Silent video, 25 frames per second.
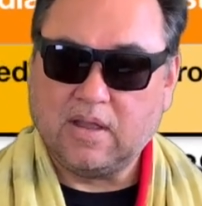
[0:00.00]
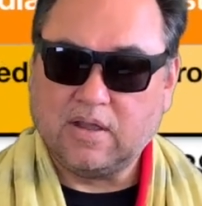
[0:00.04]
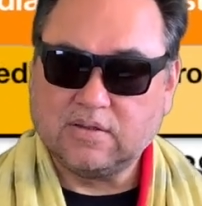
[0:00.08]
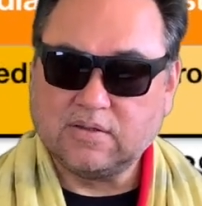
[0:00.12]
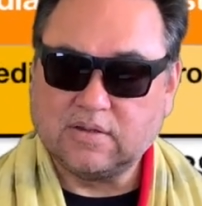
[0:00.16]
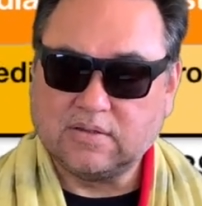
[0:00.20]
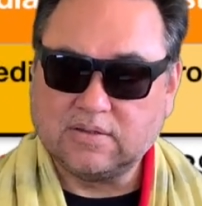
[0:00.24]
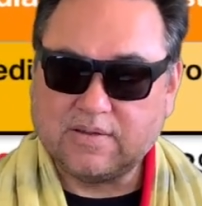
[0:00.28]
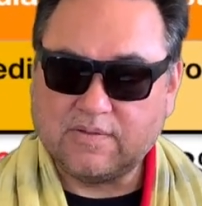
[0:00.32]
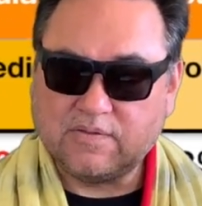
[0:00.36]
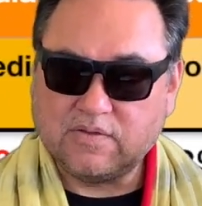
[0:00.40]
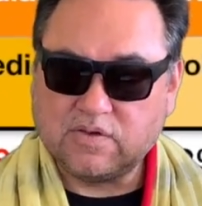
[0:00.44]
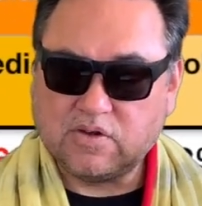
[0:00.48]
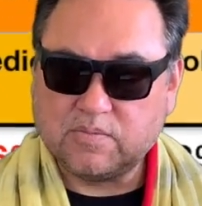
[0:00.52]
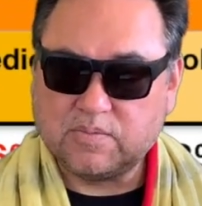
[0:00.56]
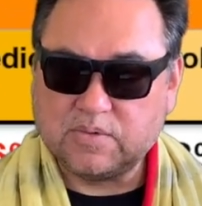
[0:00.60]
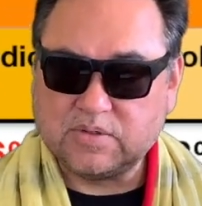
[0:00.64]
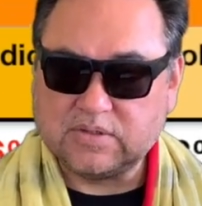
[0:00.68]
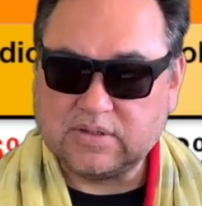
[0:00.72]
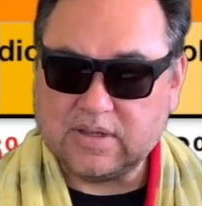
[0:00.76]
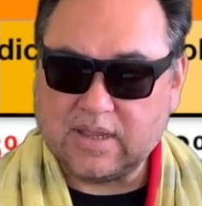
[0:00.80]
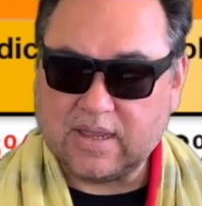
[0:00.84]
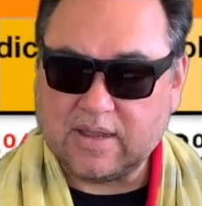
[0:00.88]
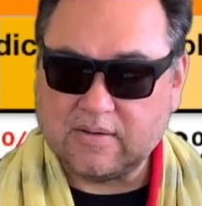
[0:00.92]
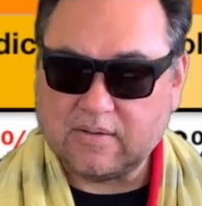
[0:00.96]
So seventy-two
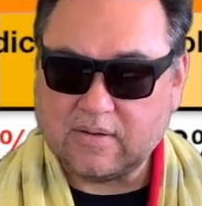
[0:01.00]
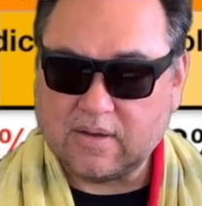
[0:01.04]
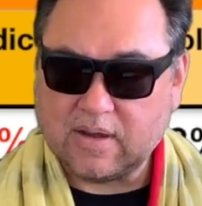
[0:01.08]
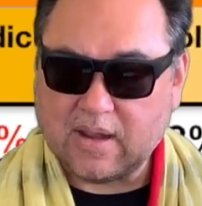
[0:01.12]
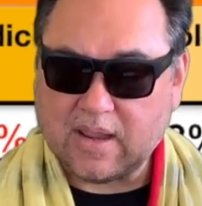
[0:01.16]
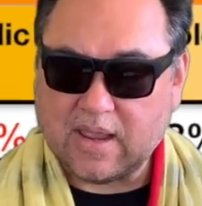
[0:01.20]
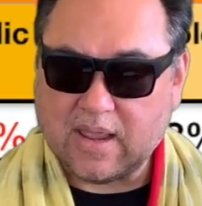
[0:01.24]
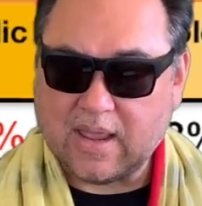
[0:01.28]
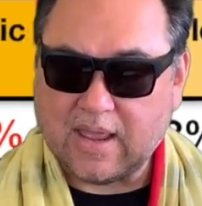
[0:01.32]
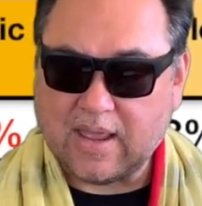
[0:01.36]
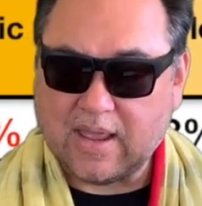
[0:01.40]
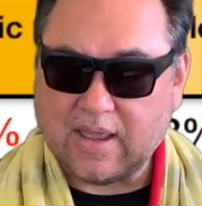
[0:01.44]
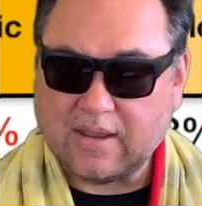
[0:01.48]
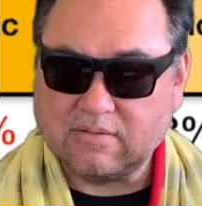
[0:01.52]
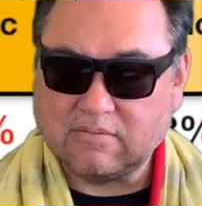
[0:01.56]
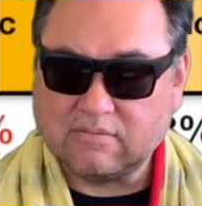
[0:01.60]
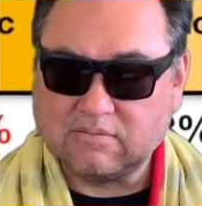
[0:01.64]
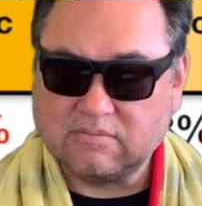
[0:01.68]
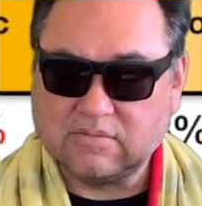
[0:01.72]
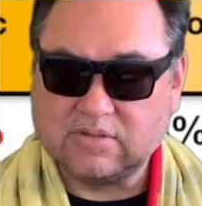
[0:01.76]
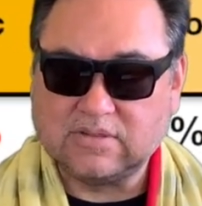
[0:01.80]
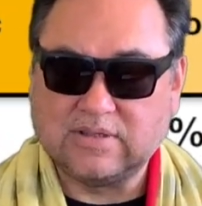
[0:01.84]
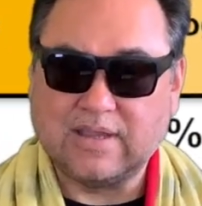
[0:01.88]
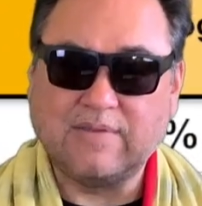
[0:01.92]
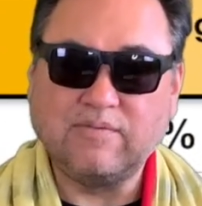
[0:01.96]
percent and
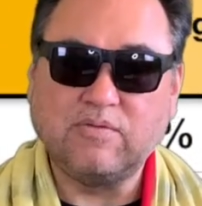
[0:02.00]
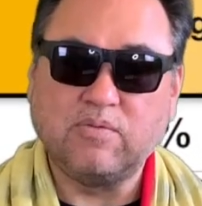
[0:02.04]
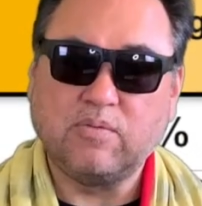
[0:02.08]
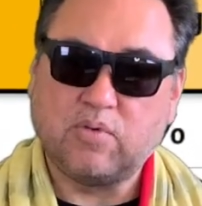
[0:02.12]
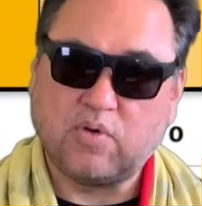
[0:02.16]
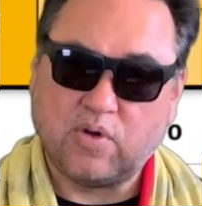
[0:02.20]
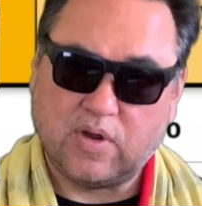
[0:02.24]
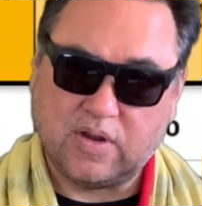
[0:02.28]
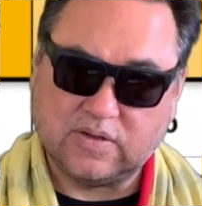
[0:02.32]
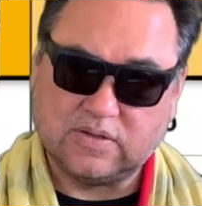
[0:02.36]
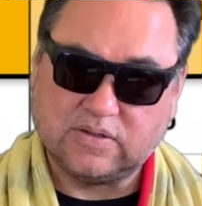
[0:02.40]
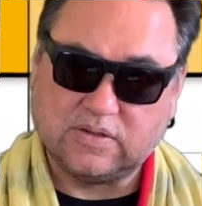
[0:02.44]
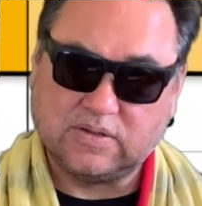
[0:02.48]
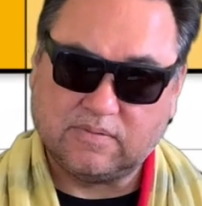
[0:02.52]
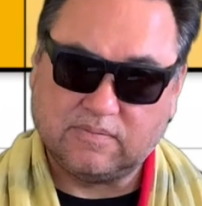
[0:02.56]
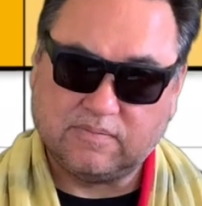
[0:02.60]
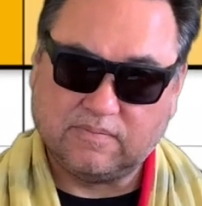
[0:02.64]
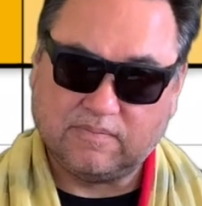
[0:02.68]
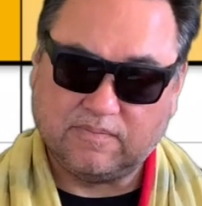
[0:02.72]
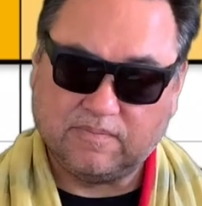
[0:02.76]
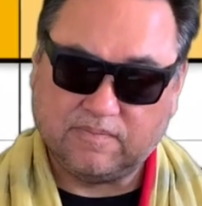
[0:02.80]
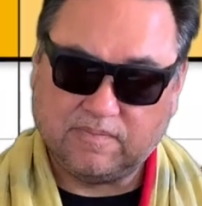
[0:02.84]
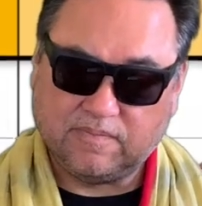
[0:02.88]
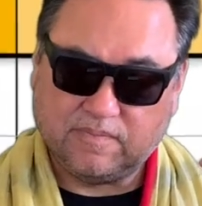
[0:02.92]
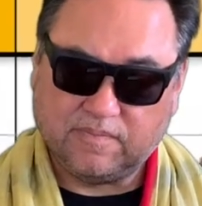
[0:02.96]
seven points,
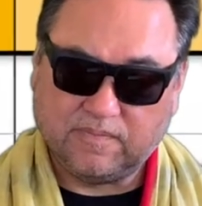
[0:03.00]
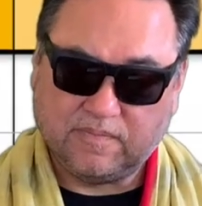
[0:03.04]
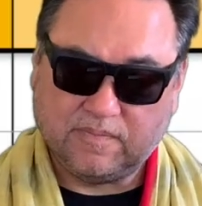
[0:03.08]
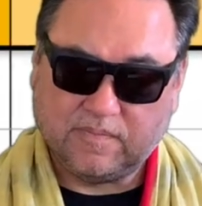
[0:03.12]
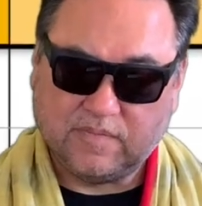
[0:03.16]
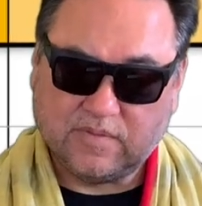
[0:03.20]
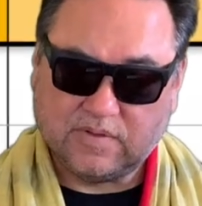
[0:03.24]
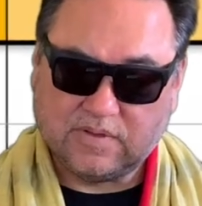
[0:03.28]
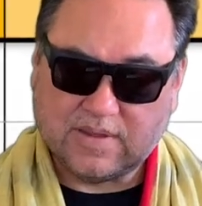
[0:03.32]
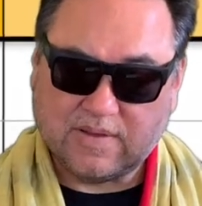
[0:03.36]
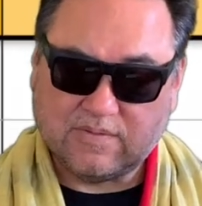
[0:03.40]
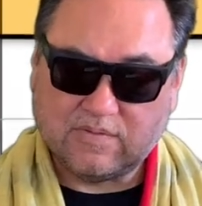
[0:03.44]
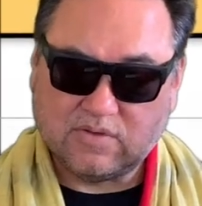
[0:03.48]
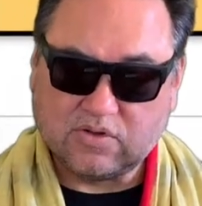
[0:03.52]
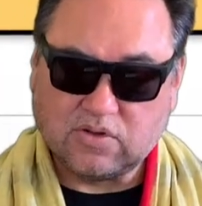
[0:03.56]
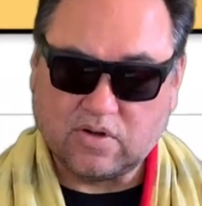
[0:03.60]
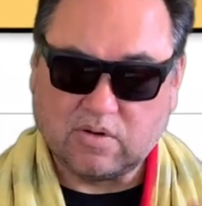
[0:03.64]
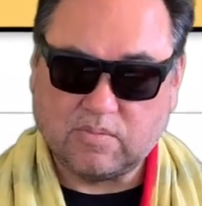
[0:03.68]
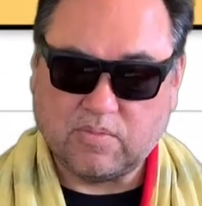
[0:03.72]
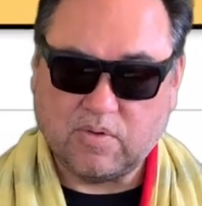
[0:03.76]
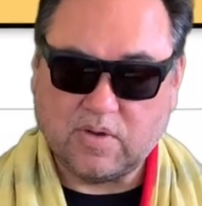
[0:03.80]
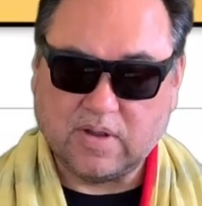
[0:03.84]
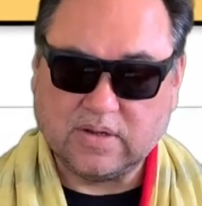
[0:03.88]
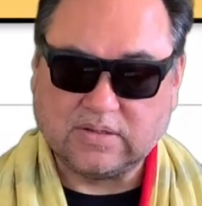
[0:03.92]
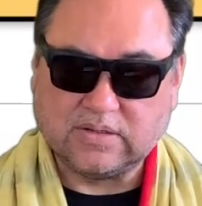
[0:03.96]
seven total
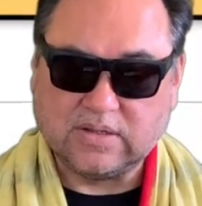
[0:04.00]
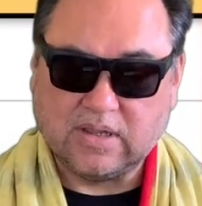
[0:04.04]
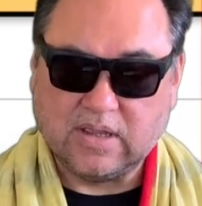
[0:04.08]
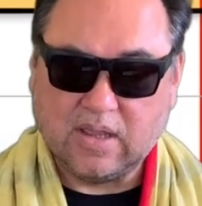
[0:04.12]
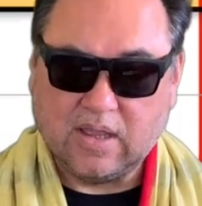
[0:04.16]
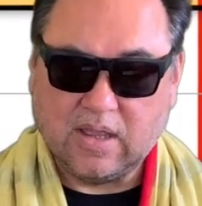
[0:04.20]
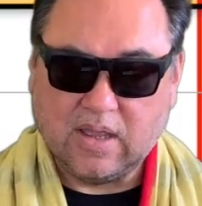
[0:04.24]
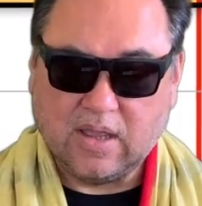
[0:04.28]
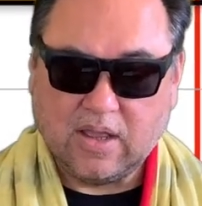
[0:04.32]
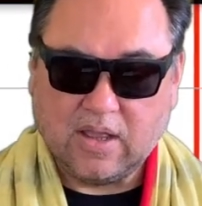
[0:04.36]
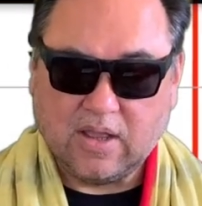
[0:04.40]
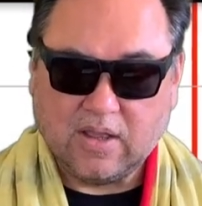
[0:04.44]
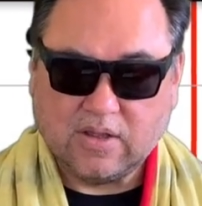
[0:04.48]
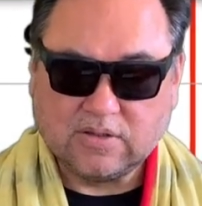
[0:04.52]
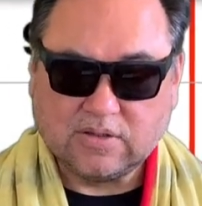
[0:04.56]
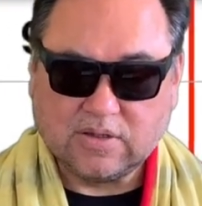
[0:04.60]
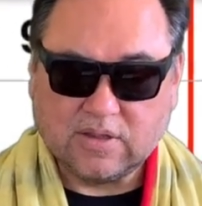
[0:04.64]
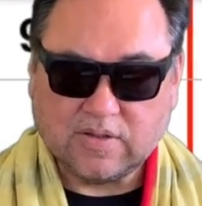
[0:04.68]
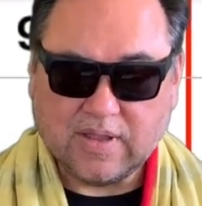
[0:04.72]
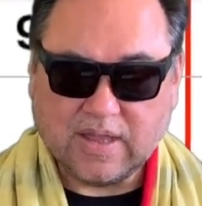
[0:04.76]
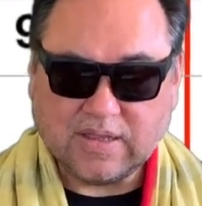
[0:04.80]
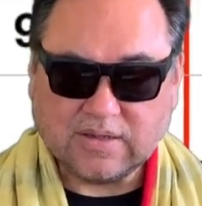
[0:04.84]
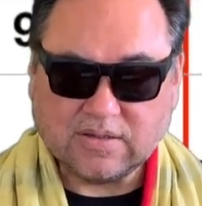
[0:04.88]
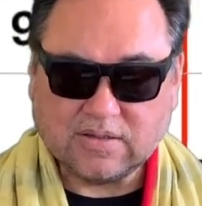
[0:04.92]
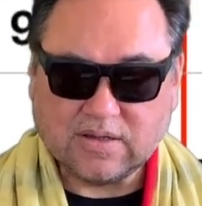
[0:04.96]
points.
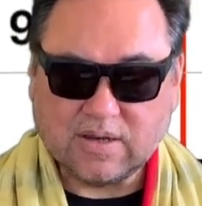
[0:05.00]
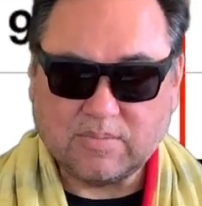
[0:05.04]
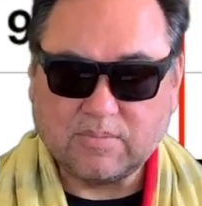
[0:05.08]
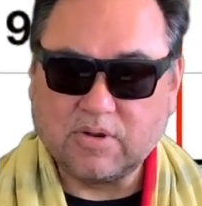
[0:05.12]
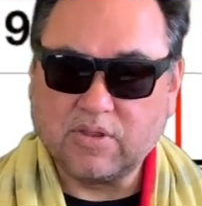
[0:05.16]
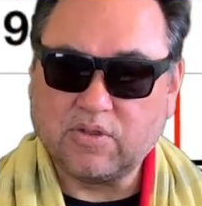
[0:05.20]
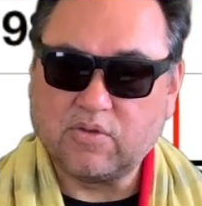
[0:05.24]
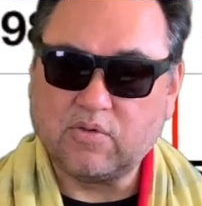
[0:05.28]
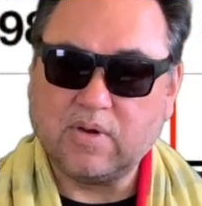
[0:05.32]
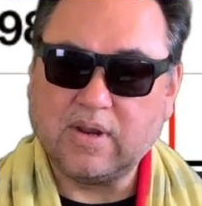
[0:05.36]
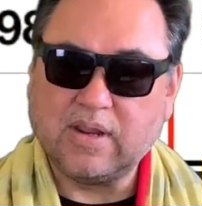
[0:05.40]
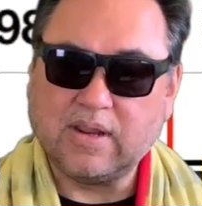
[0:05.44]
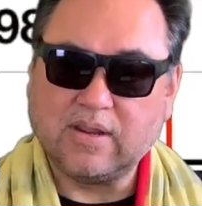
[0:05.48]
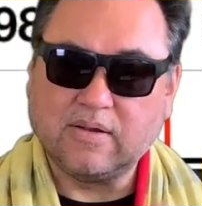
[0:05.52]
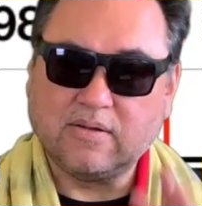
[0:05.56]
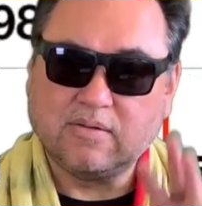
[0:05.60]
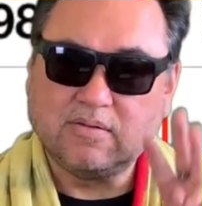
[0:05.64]
So that's number three.